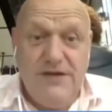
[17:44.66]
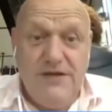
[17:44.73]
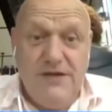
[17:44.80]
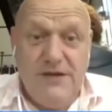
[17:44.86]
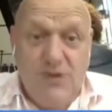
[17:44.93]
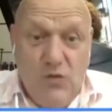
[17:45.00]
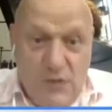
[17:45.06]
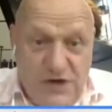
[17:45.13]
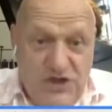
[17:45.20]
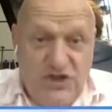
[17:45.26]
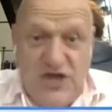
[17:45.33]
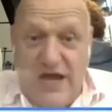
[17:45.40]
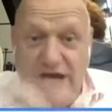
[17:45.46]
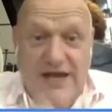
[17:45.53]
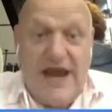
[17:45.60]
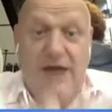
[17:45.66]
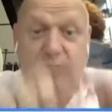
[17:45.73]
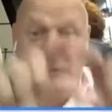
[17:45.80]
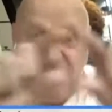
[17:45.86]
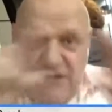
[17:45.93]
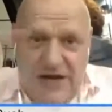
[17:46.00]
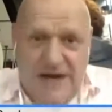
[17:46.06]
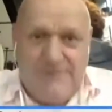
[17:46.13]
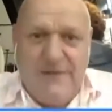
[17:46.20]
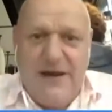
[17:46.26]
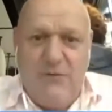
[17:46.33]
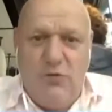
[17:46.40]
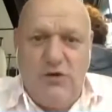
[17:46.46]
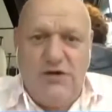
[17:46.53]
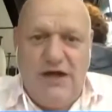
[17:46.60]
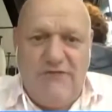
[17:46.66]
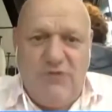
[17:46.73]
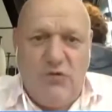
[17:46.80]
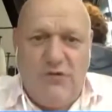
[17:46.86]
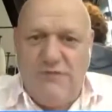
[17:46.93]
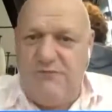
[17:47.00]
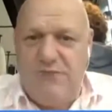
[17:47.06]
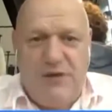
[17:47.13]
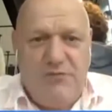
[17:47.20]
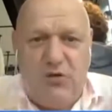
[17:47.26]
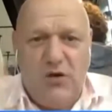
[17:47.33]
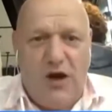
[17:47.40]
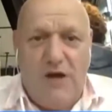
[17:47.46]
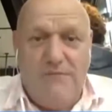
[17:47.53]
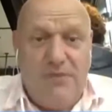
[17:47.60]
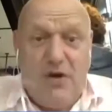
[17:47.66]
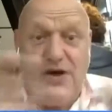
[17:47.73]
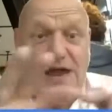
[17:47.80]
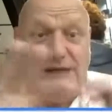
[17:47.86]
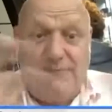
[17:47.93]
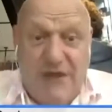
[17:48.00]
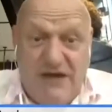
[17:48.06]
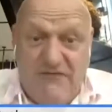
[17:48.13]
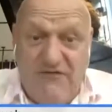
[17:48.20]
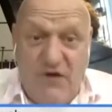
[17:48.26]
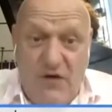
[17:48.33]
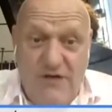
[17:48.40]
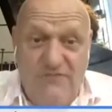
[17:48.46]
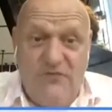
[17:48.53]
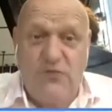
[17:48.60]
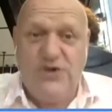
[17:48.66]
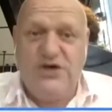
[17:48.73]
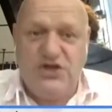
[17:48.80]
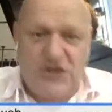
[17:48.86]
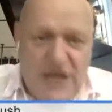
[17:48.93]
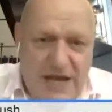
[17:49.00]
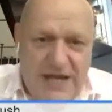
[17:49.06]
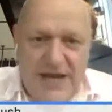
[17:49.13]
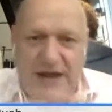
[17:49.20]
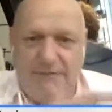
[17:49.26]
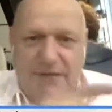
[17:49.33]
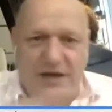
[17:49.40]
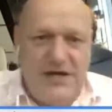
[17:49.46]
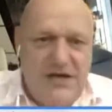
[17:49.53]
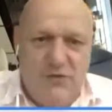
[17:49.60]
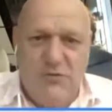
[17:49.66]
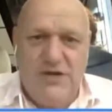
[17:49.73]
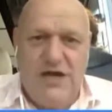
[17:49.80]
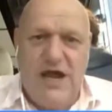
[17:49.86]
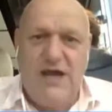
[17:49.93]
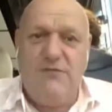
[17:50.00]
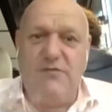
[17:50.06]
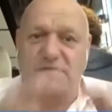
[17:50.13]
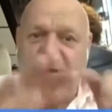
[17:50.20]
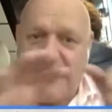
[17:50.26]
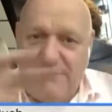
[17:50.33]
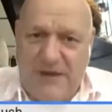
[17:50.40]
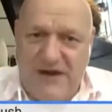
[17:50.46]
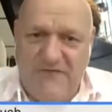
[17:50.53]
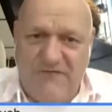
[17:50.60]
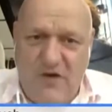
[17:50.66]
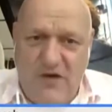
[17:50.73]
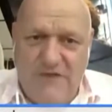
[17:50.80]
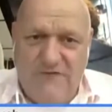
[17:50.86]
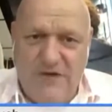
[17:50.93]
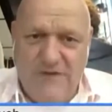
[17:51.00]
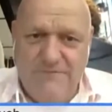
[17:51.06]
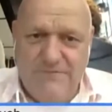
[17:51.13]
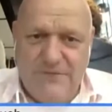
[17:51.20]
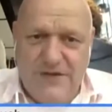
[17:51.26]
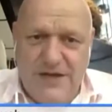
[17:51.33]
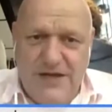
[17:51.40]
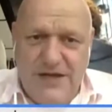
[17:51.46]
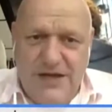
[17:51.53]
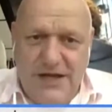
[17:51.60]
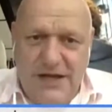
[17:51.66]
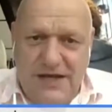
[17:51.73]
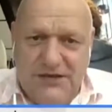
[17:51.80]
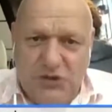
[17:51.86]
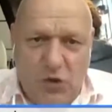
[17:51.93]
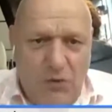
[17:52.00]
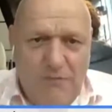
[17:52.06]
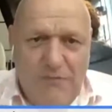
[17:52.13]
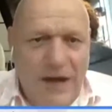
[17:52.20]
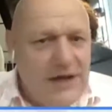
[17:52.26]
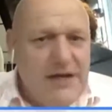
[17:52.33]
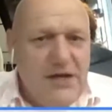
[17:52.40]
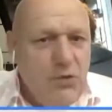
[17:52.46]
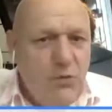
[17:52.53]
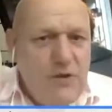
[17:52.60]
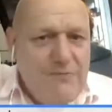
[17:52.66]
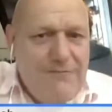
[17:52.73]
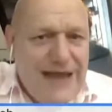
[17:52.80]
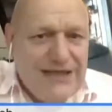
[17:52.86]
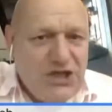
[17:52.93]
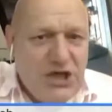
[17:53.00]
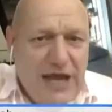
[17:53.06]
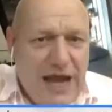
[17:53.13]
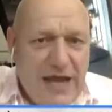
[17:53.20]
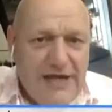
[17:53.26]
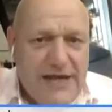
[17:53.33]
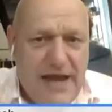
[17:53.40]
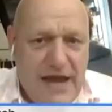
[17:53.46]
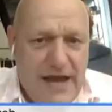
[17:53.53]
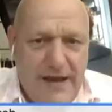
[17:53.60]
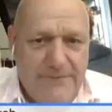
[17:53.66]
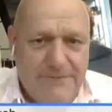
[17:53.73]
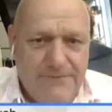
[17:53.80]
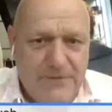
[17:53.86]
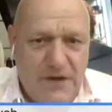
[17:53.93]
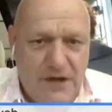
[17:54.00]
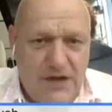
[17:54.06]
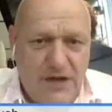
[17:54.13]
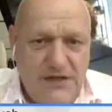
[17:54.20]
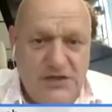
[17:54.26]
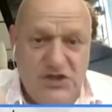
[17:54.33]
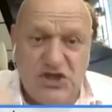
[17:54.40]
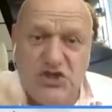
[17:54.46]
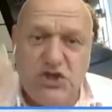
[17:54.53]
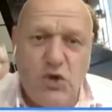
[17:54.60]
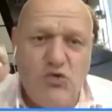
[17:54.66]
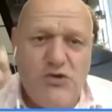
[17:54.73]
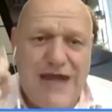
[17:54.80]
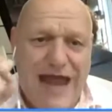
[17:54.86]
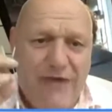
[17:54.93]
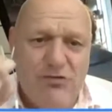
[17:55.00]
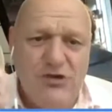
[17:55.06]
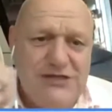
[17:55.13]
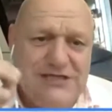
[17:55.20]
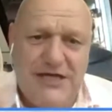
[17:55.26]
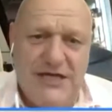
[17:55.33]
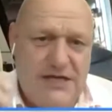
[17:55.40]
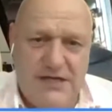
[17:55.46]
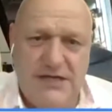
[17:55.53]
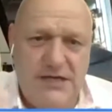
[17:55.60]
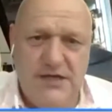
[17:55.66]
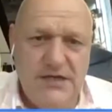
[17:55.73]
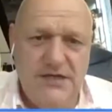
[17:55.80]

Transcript: we share that with the Ad Pack 1 level. If people go and buy Ad Pack 5, we share that money that we get in with Ad Pack 5. It's not money that we magic out the air. Okay, so there's no guarantee that